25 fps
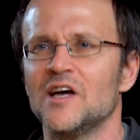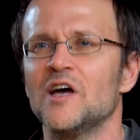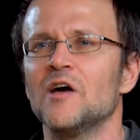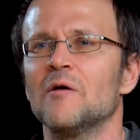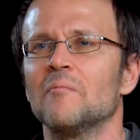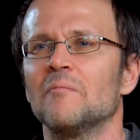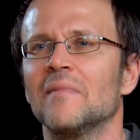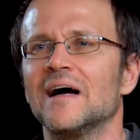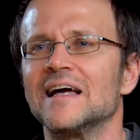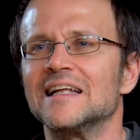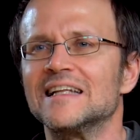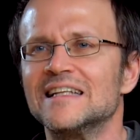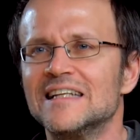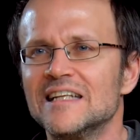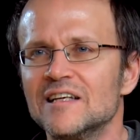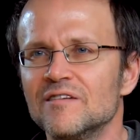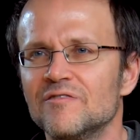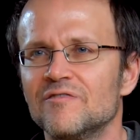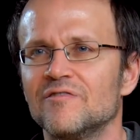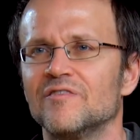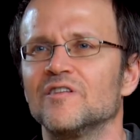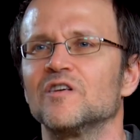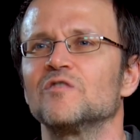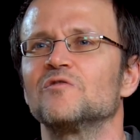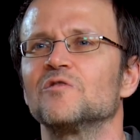might
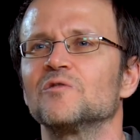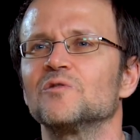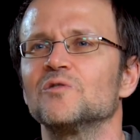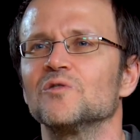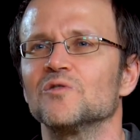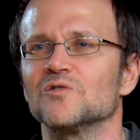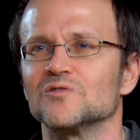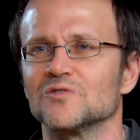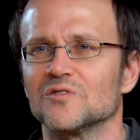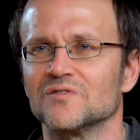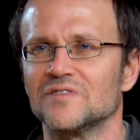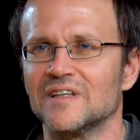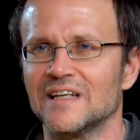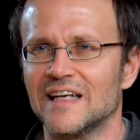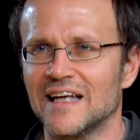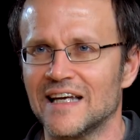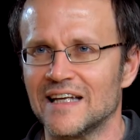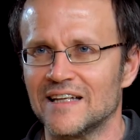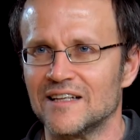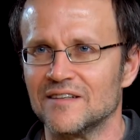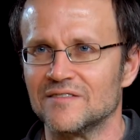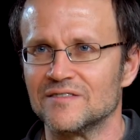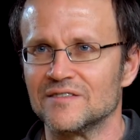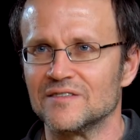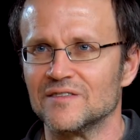differ from those of the
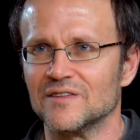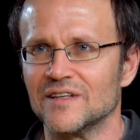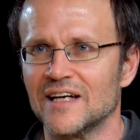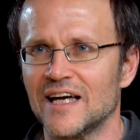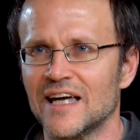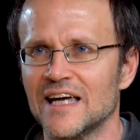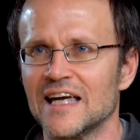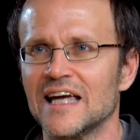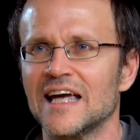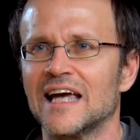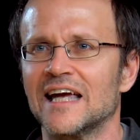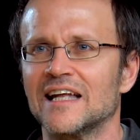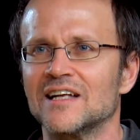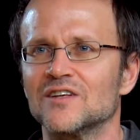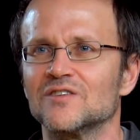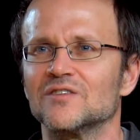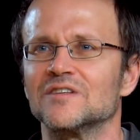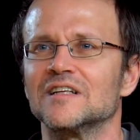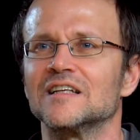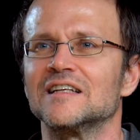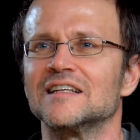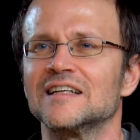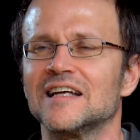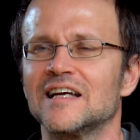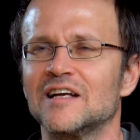natives. Okay? And so the
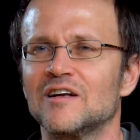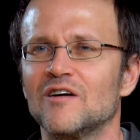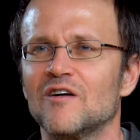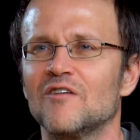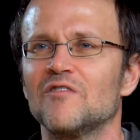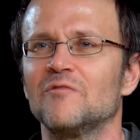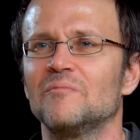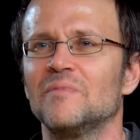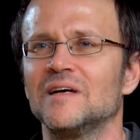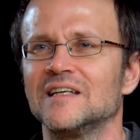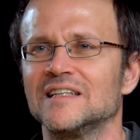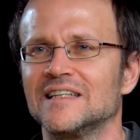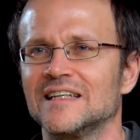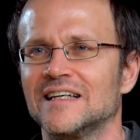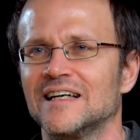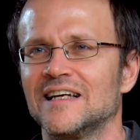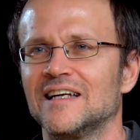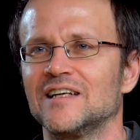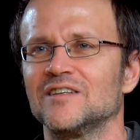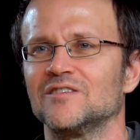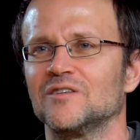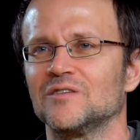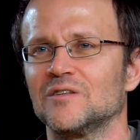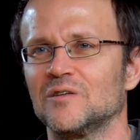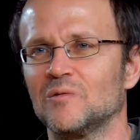trade-off basically
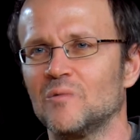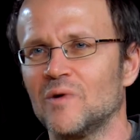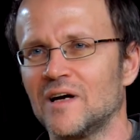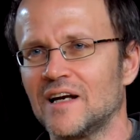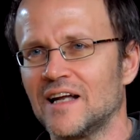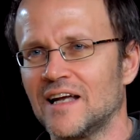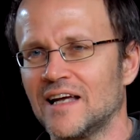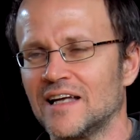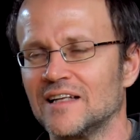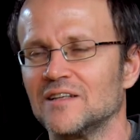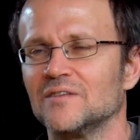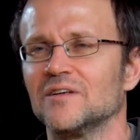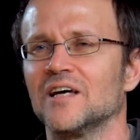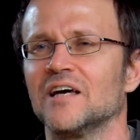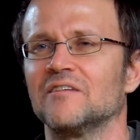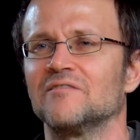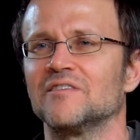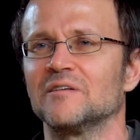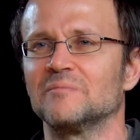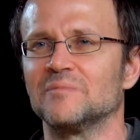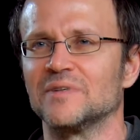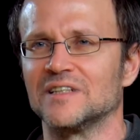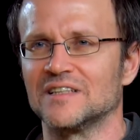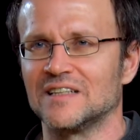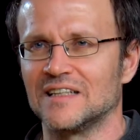is, on the one hand, you have
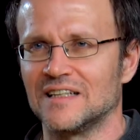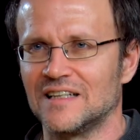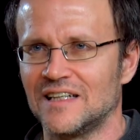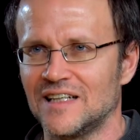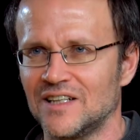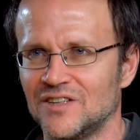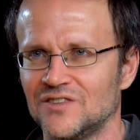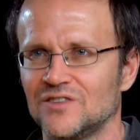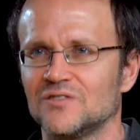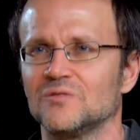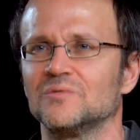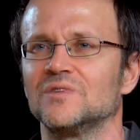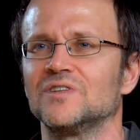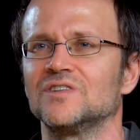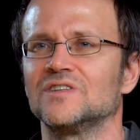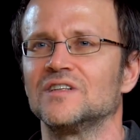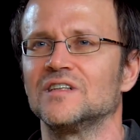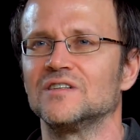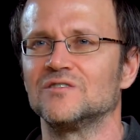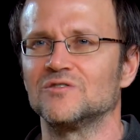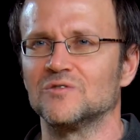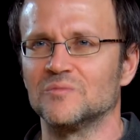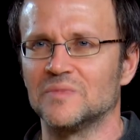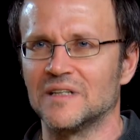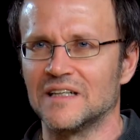representation which
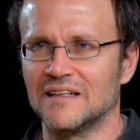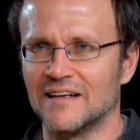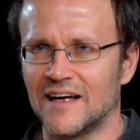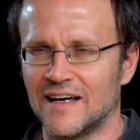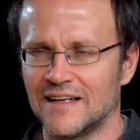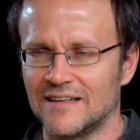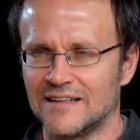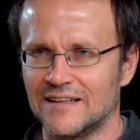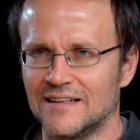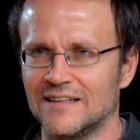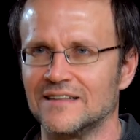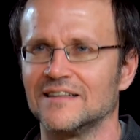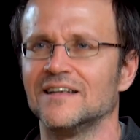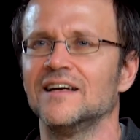needs to be granted